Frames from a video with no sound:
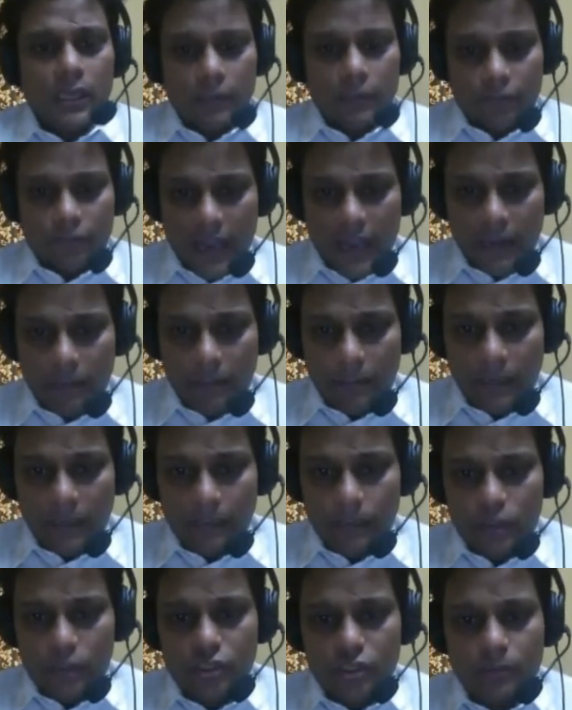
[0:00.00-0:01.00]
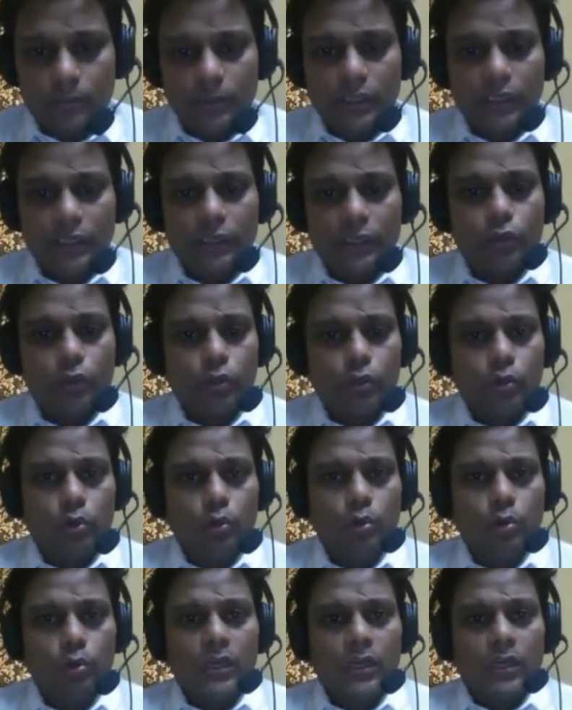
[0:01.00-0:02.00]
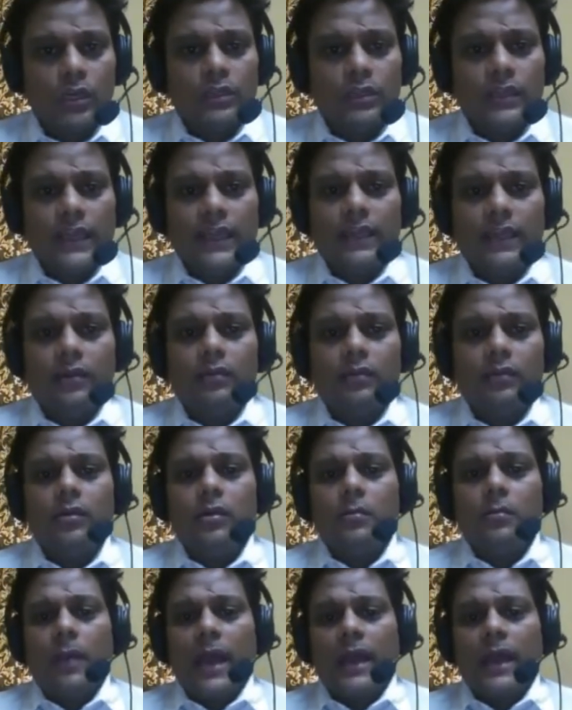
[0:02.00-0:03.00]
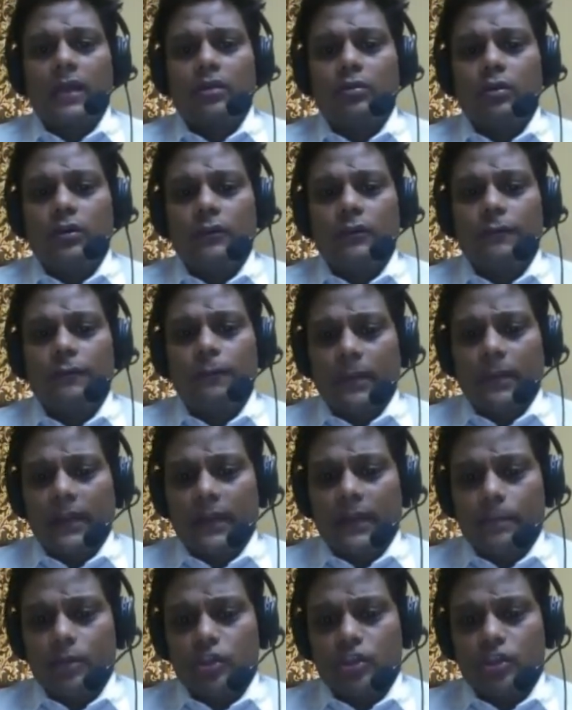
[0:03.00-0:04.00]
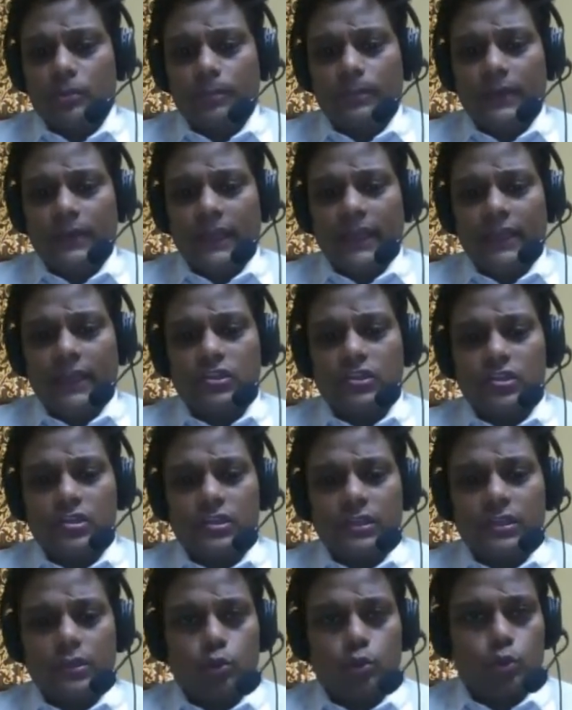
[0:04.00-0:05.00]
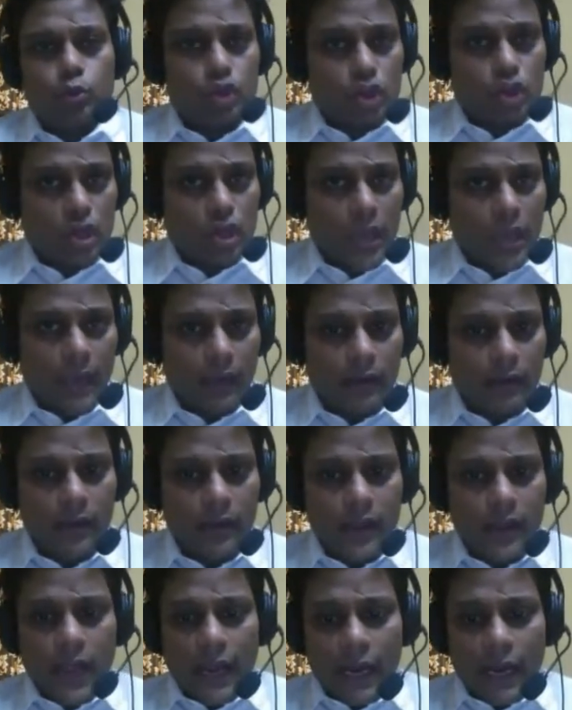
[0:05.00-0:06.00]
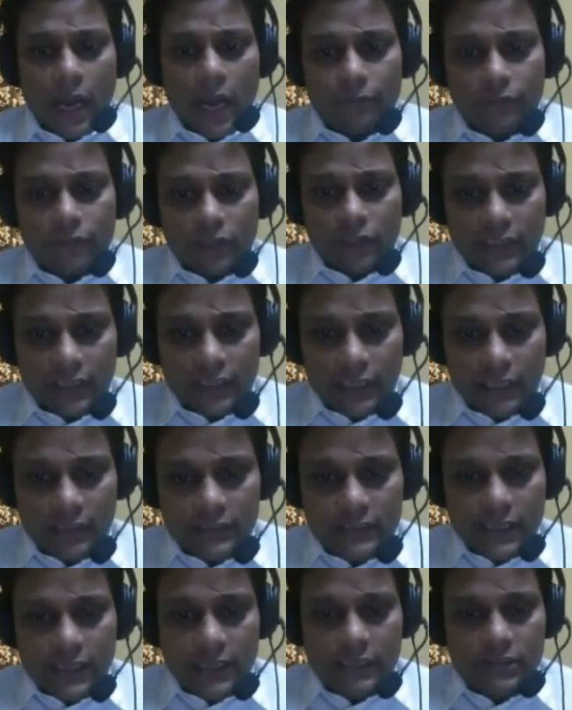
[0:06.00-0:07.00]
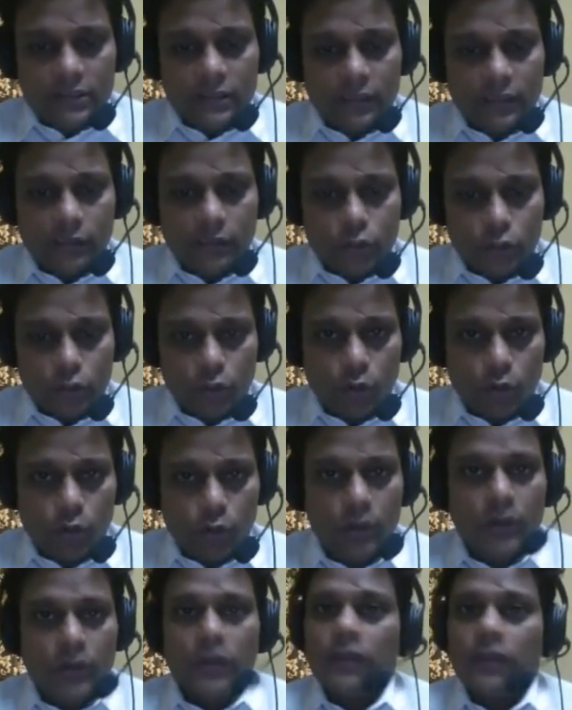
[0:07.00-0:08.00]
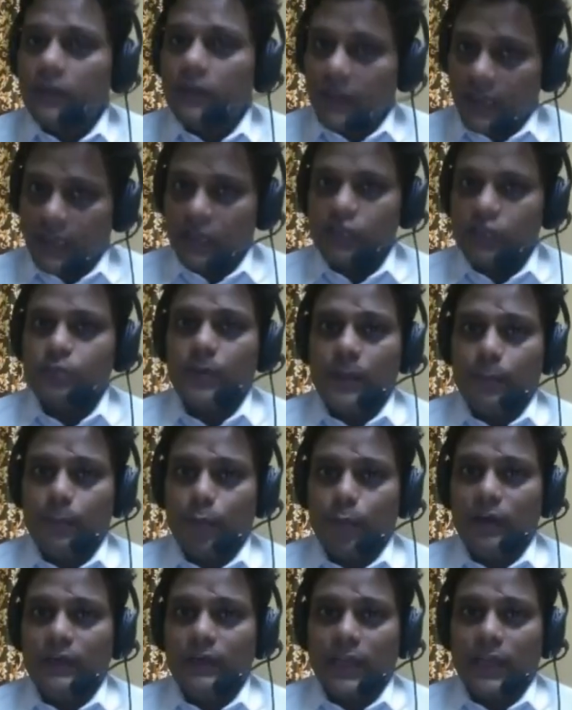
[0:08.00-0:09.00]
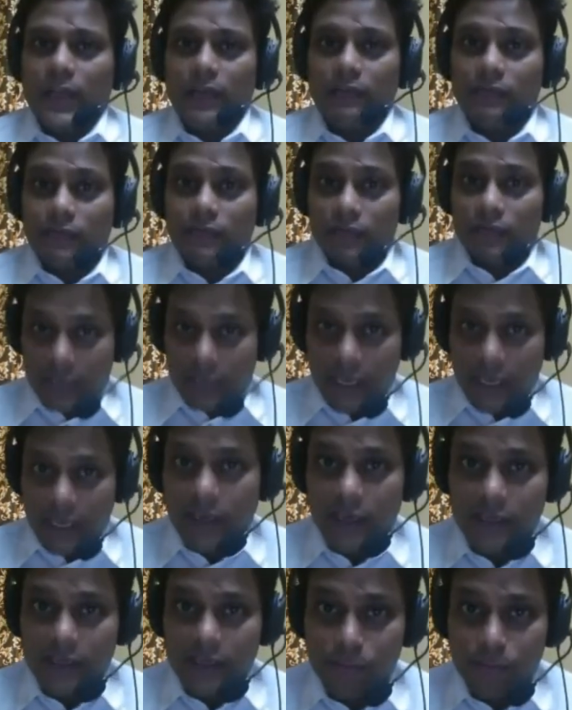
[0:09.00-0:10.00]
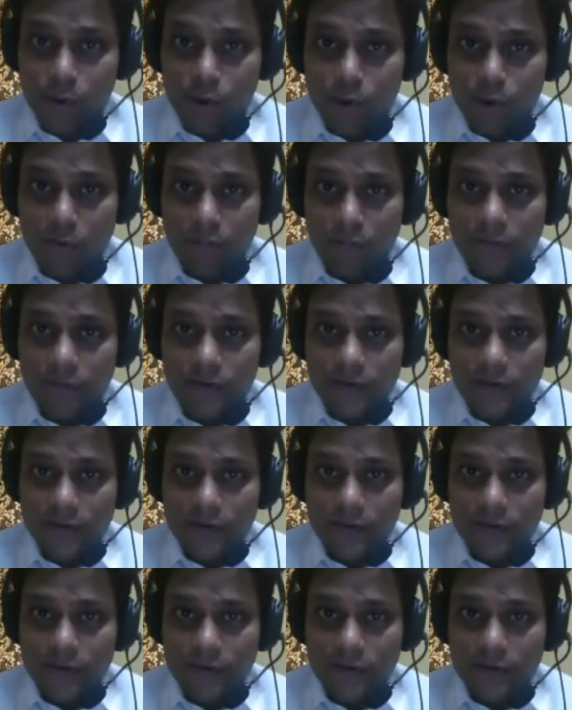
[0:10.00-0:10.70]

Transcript: if he had played bishop d2, then black could have played bishop takes d2 check, and after king takes d2, there is my point again. The king has moved.